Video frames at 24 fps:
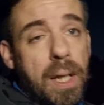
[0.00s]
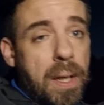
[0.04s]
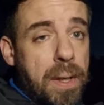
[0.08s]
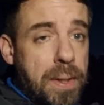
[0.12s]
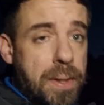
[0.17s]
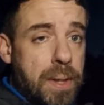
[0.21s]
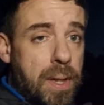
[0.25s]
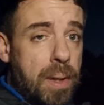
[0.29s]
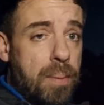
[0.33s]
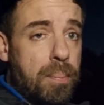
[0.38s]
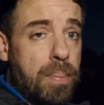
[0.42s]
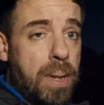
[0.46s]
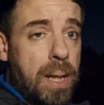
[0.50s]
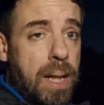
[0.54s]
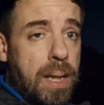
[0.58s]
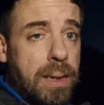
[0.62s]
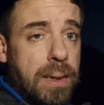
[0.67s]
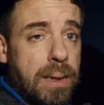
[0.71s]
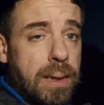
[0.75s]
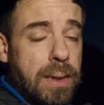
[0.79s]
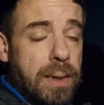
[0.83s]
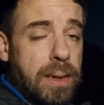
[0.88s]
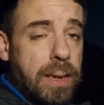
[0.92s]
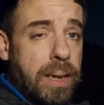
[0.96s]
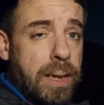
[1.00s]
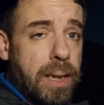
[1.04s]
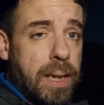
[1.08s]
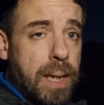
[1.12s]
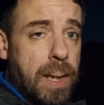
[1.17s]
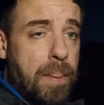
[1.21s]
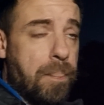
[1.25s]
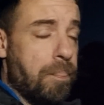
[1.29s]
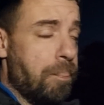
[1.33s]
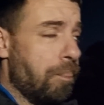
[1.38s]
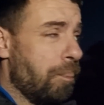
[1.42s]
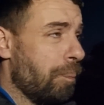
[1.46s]
certain parts of
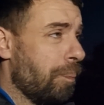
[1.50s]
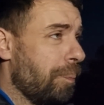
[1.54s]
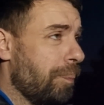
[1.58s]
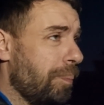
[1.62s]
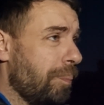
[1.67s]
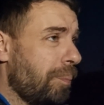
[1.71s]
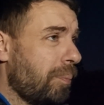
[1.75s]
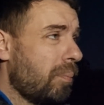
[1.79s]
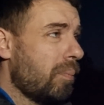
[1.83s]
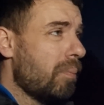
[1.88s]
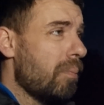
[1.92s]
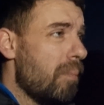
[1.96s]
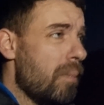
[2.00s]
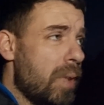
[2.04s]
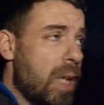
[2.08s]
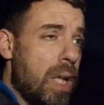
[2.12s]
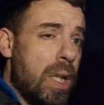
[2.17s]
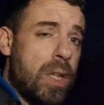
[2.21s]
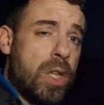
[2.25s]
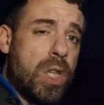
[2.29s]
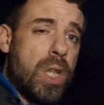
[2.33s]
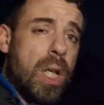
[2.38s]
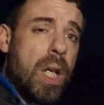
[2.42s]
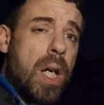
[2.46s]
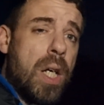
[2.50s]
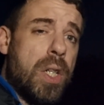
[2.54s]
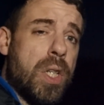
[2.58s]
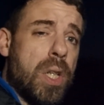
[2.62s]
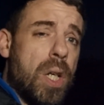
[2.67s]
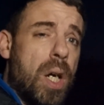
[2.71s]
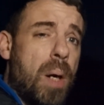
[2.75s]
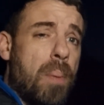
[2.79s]
the church.